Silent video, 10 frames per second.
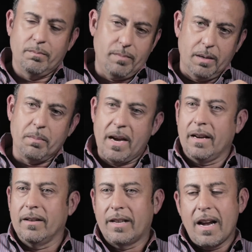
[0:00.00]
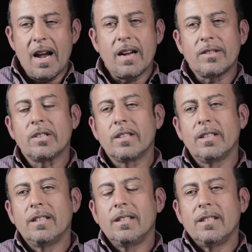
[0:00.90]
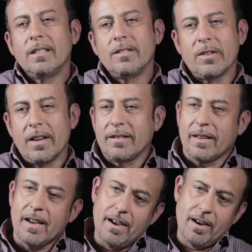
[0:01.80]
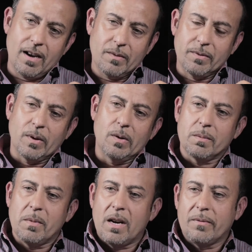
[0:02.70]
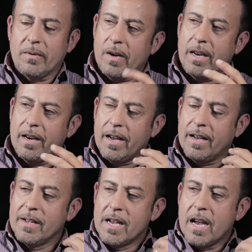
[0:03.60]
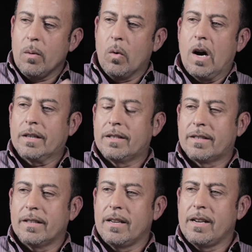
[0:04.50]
big bag of cash, drags the guy off, throws him off, and then he walks.